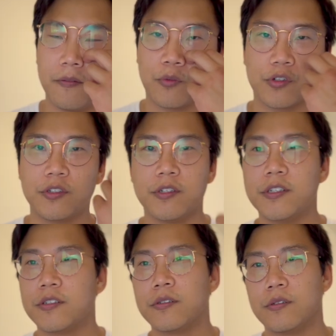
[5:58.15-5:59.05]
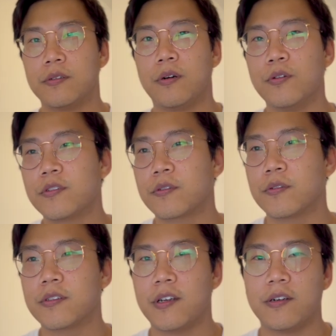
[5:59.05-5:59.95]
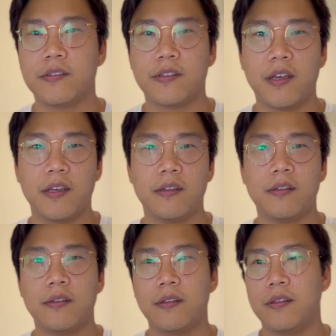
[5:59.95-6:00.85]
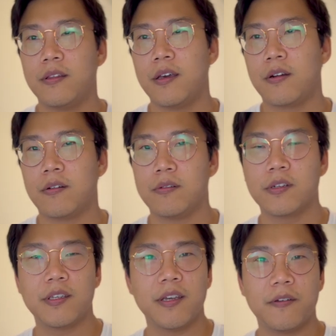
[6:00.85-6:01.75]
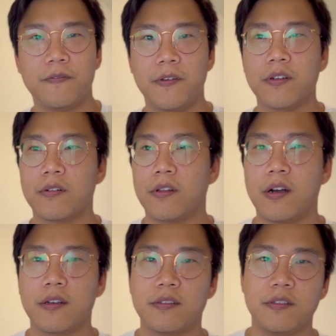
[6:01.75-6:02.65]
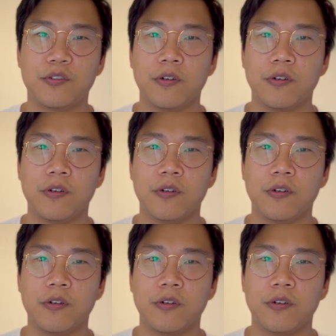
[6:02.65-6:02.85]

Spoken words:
More traditional old school styles that are looking at finger locks and joint